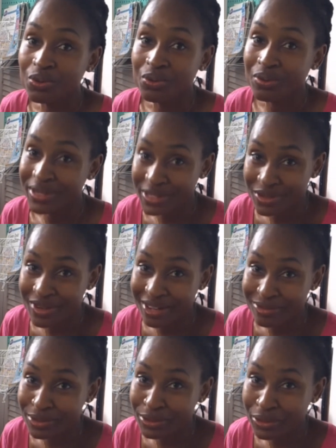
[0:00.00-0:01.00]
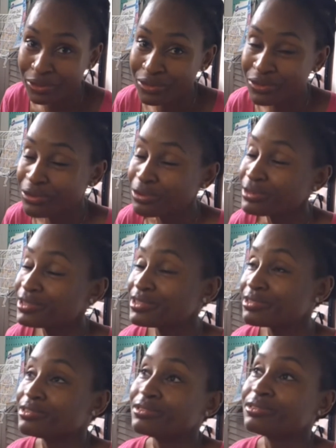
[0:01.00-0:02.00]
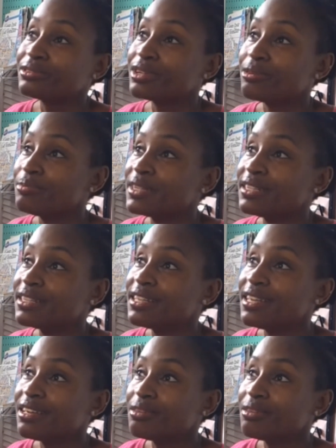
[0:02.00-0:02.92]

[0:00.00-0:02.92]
what you have to go through to complete the cake,